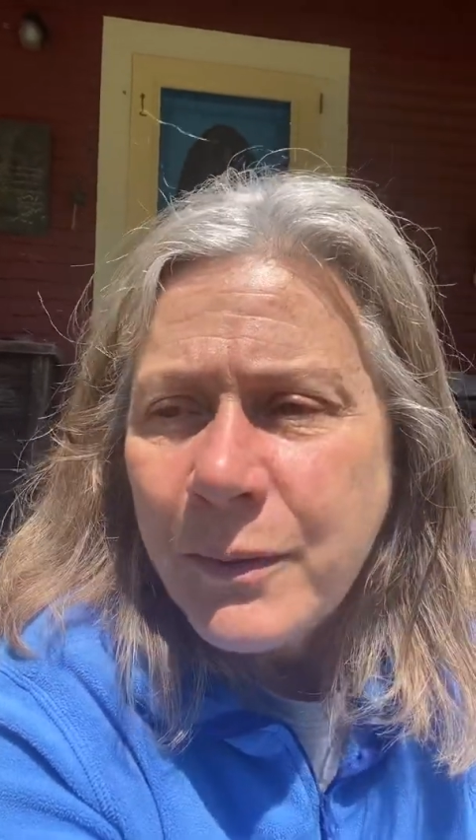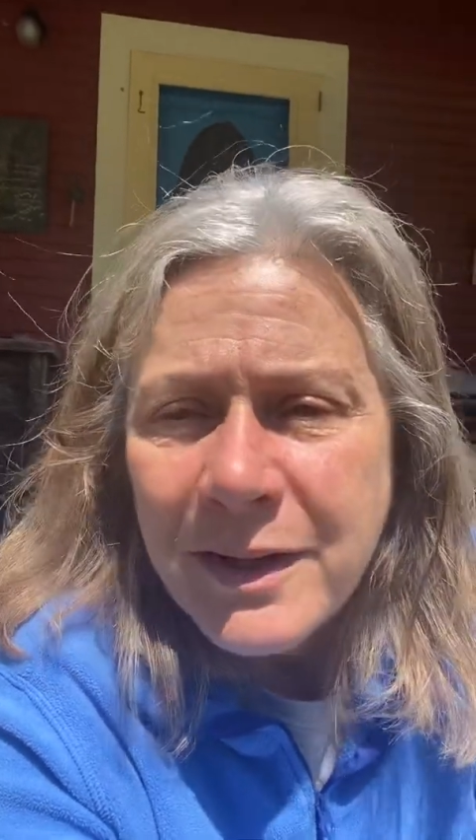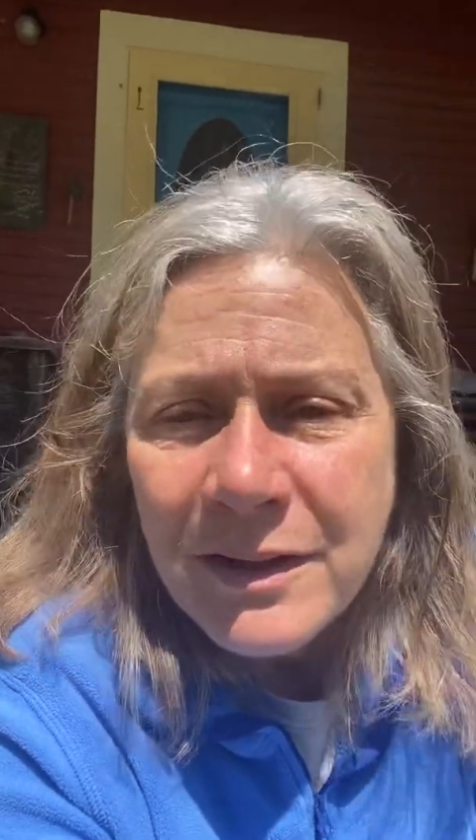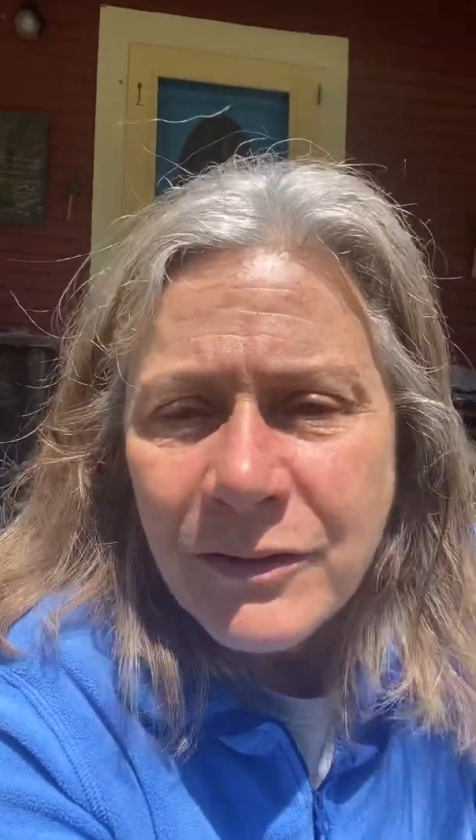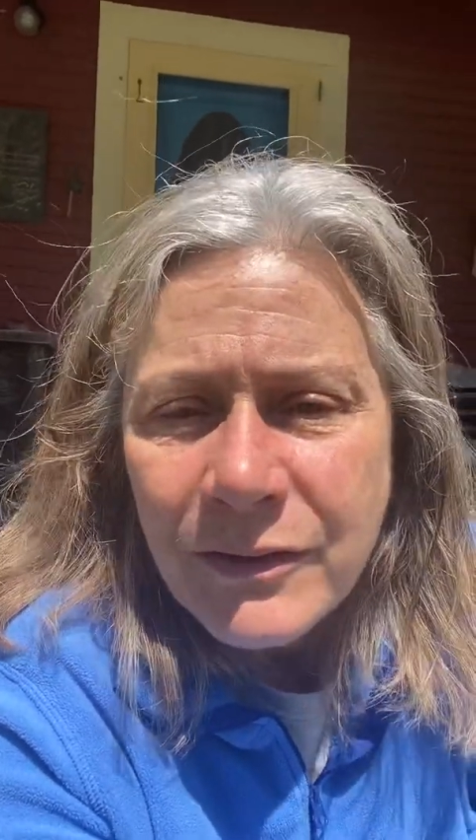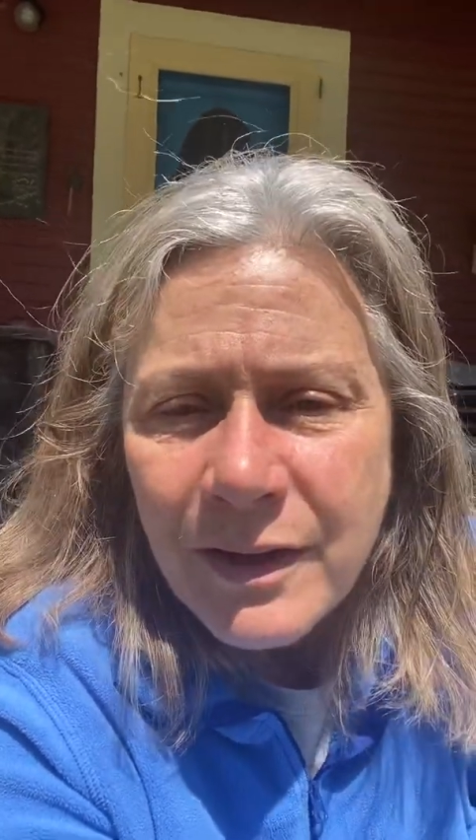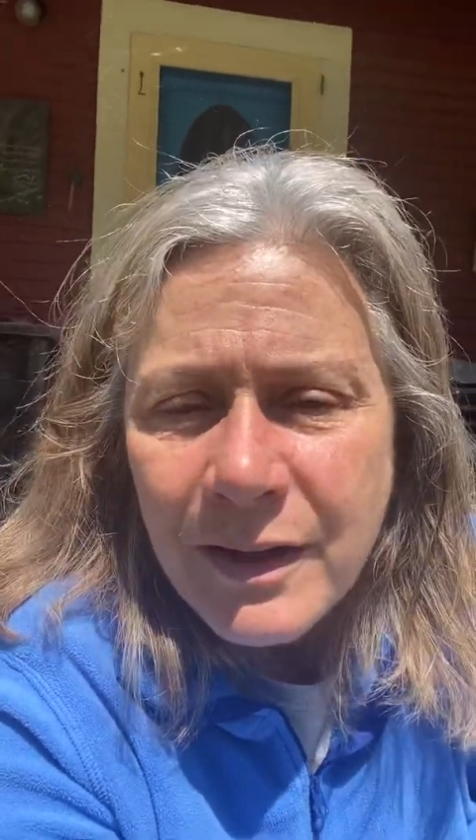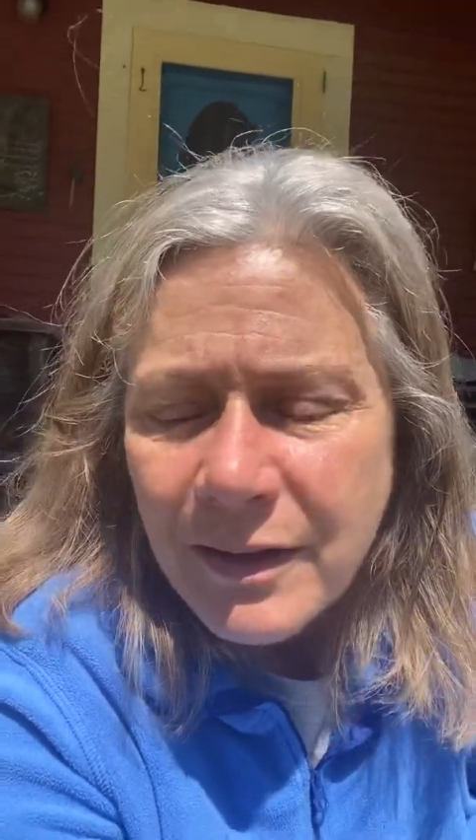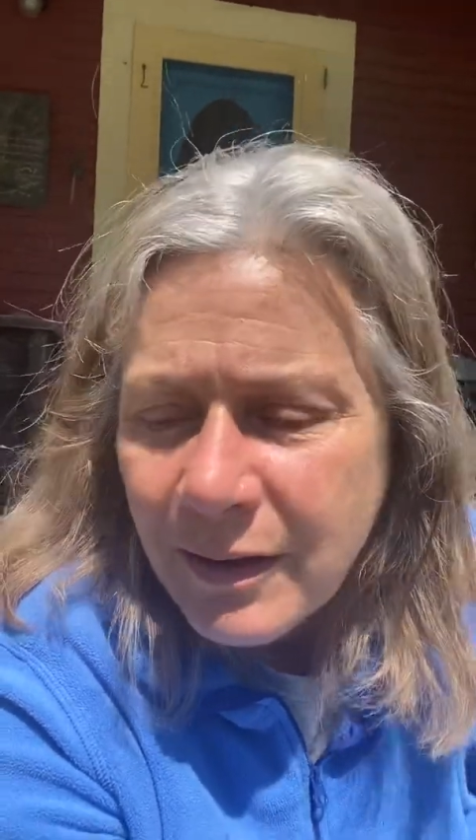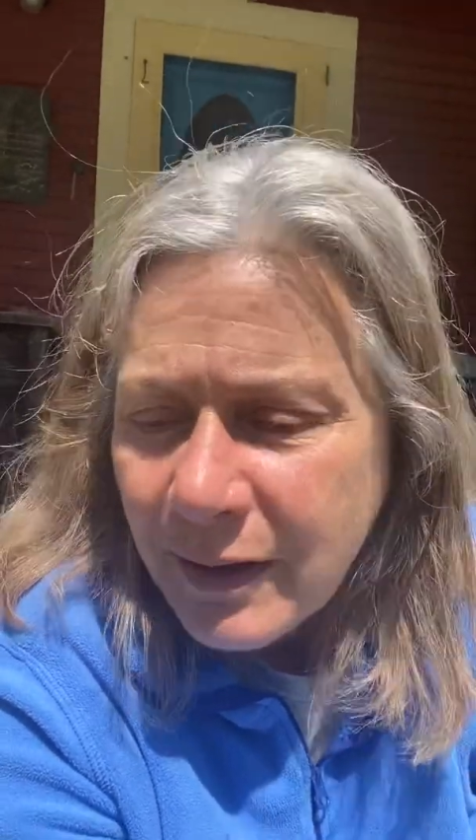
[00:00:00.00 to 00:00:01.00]
end in
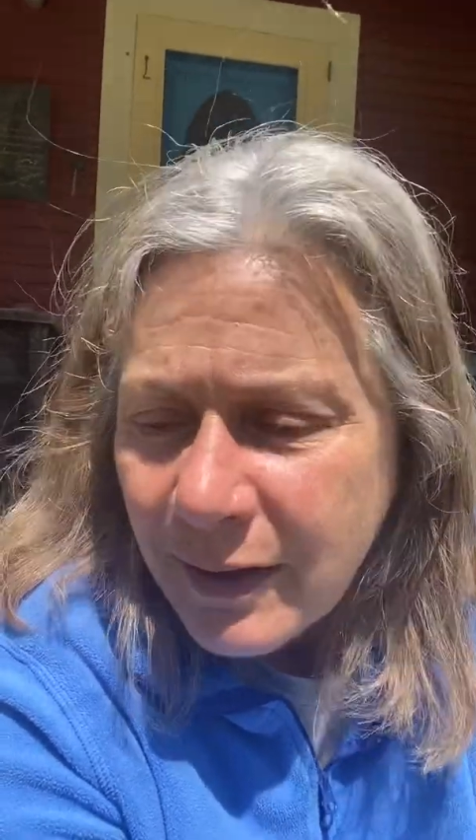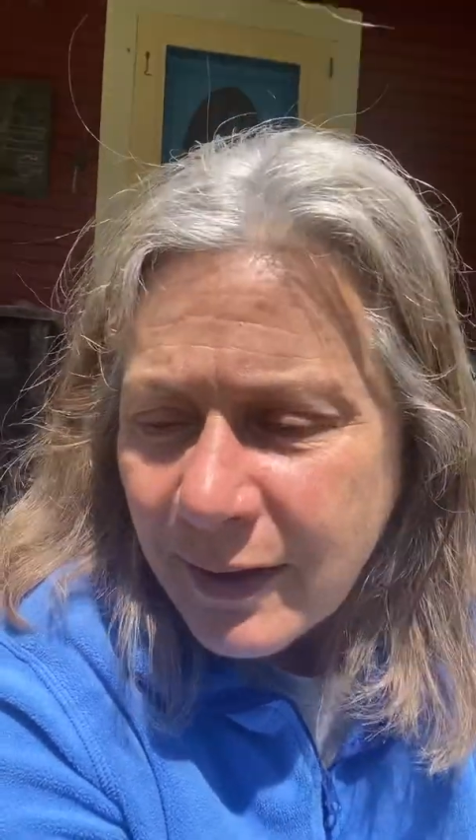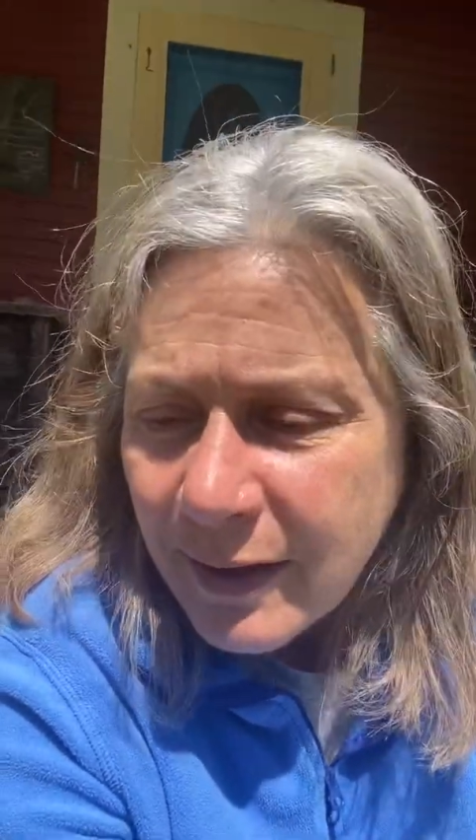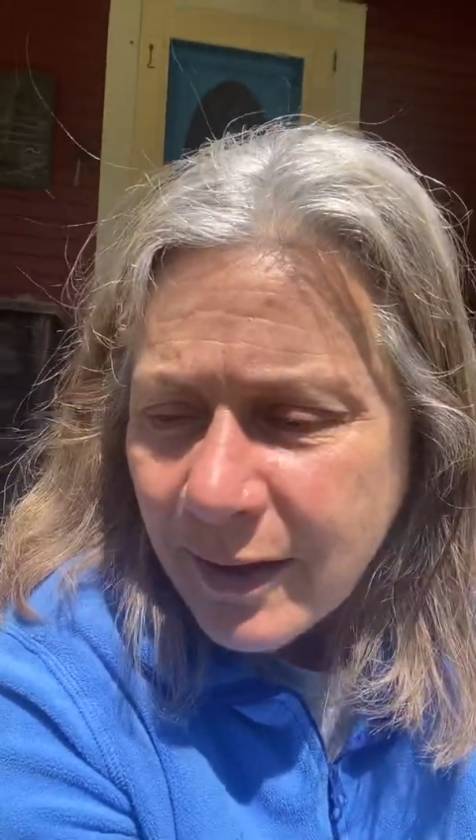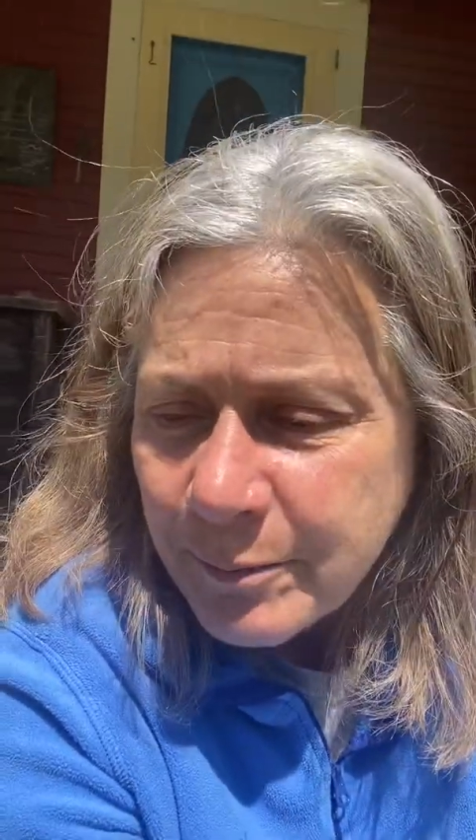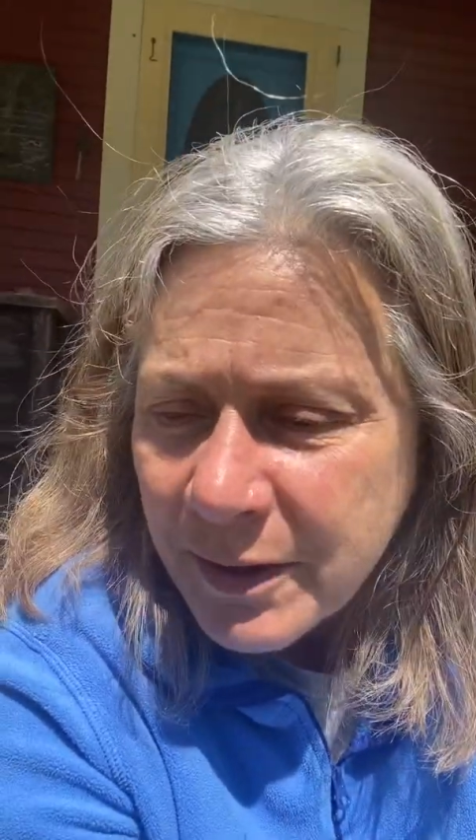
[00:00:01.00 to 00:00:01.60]
sight. I'm